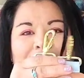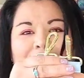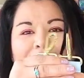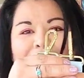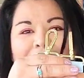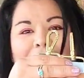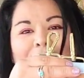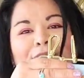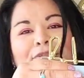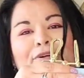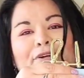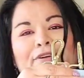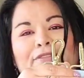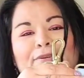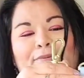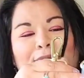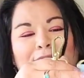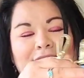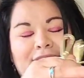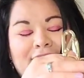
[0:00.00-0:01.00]
But now they're on
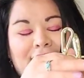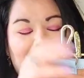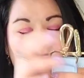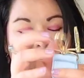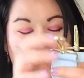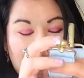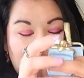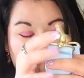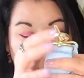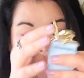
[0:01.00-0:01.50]
the wrong side.